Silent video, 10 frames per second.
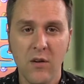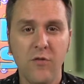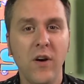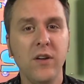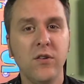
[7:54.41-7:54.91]

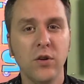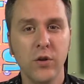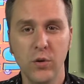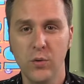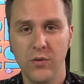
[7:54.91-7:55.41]
Fun to
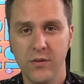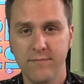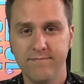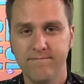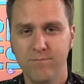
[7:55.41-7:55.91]
lose.
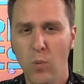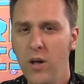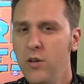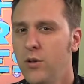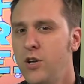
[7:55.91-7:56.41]

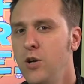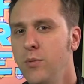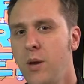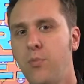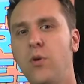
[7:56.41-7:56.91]
While you'll
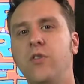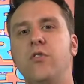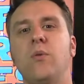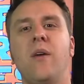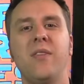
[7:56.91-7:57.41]
accumulate points
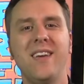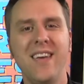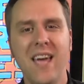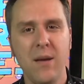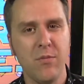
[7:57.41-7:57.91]
throughout the
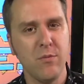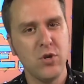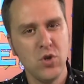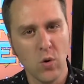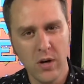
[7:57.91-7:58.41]
game, the
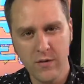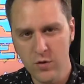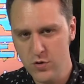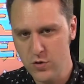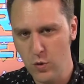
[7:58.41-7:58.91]
majority of
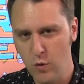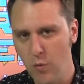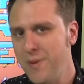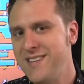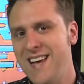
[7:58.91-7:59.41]
your score
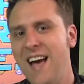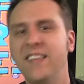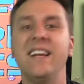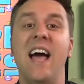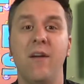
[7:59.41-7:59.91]
will be
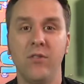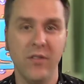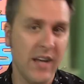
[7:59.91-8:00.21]
tallied after the